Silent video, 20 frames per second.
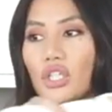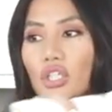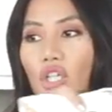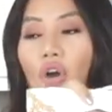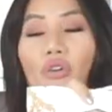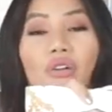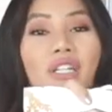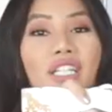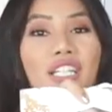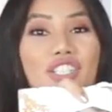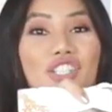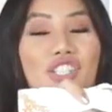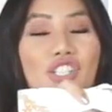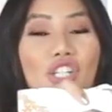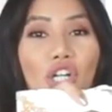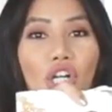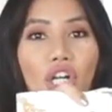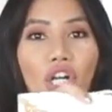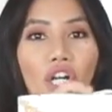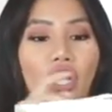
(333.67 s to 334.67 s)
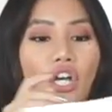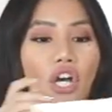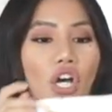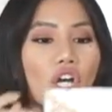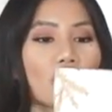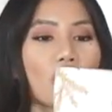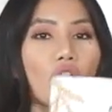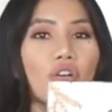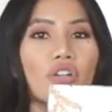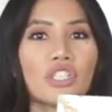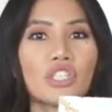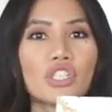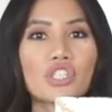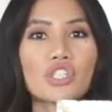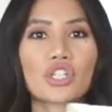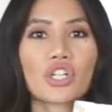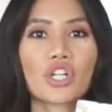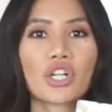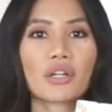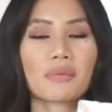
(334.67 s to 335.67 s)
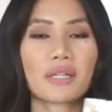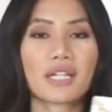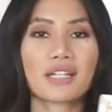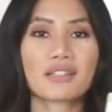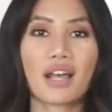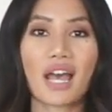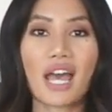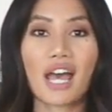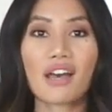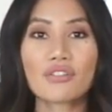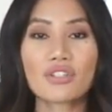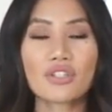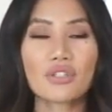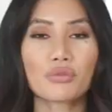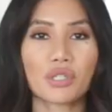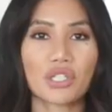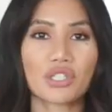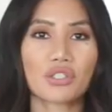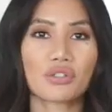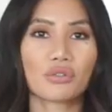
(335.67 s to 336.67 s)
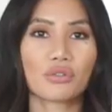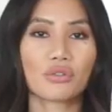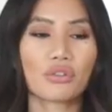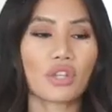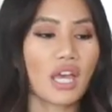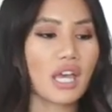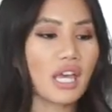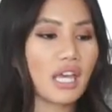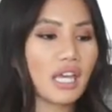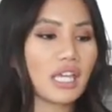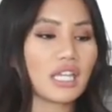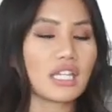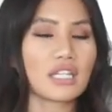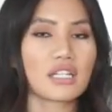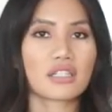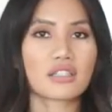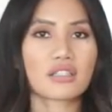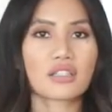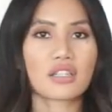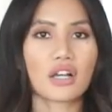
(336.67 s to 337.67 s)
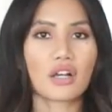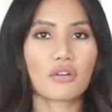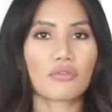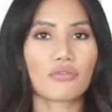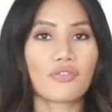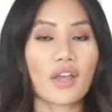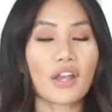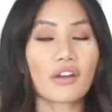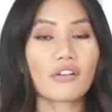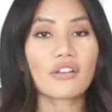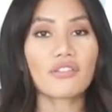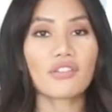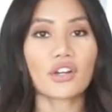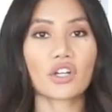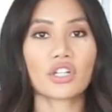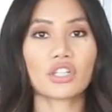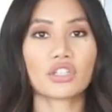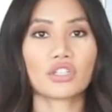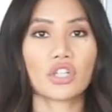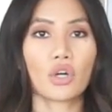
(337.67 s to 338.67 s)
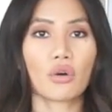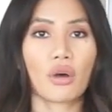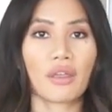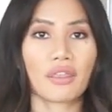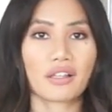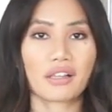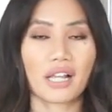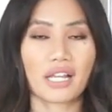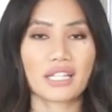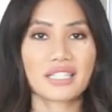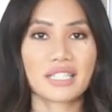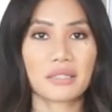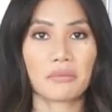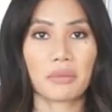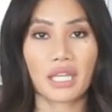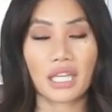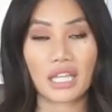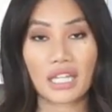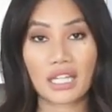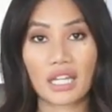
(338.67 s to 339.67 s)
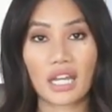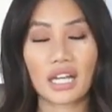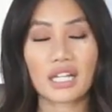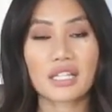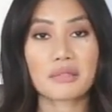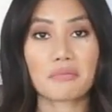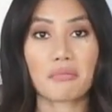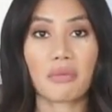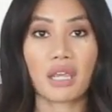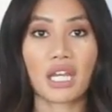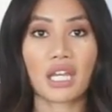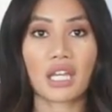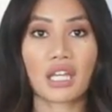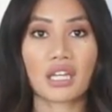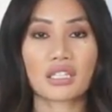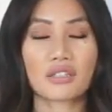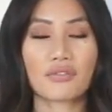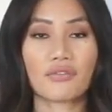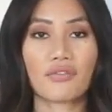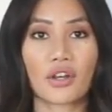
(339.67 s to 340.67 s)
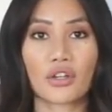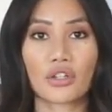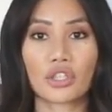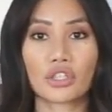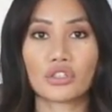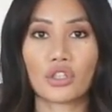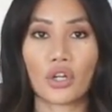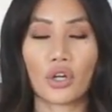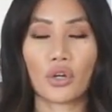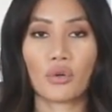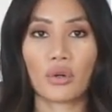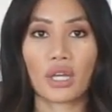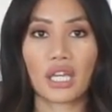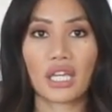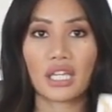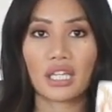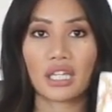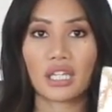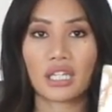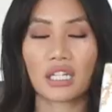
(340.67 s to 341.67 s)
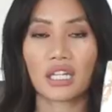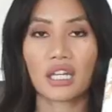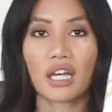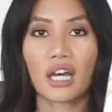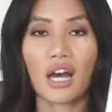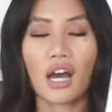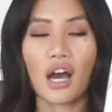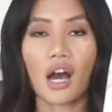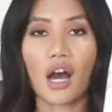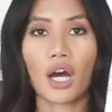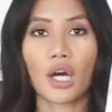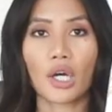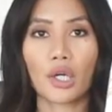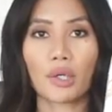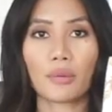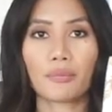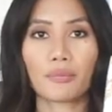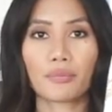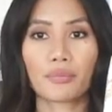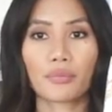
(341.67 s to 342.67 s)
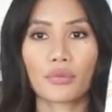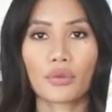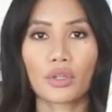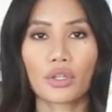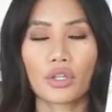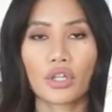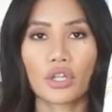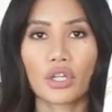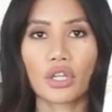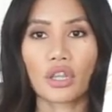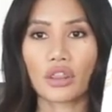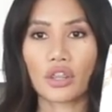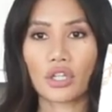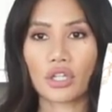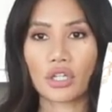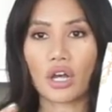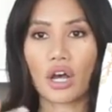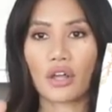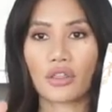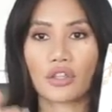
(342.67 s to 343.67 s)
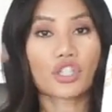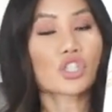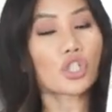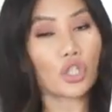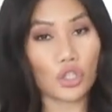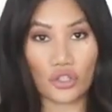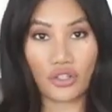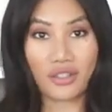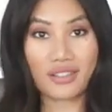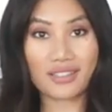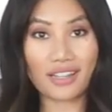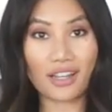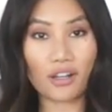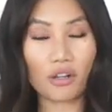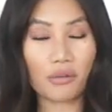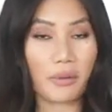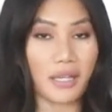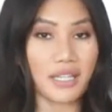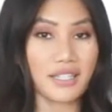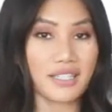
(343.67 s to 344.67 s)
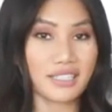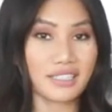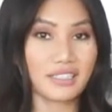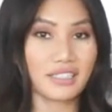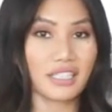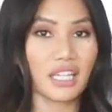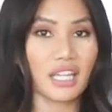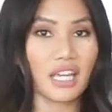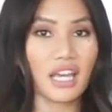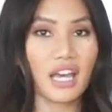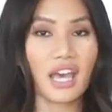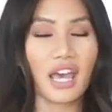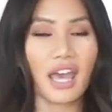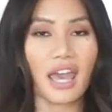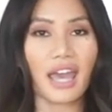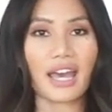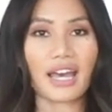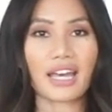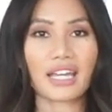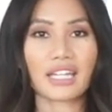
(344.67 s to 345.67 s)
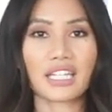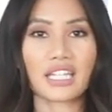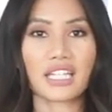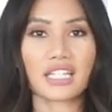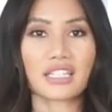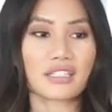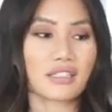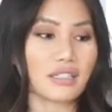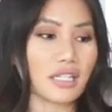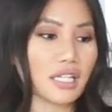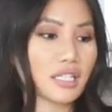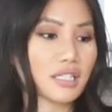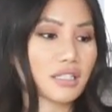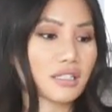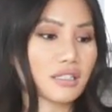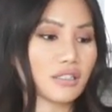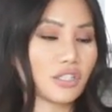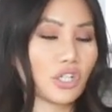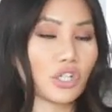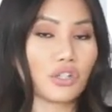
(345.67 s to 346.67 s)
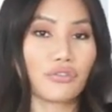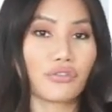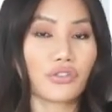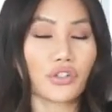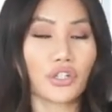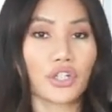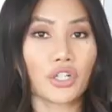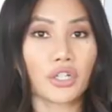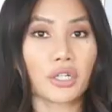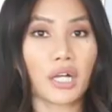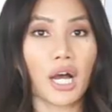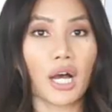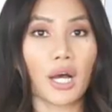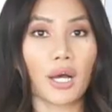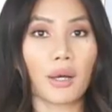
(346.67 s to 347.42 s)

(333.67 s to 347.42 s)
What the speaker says: coconut sugar. Coconut sugar, because I have a sweet tooth, is very, very low on the glycemic index, meaning it's very low in on the sugar scale, basically. And it's good for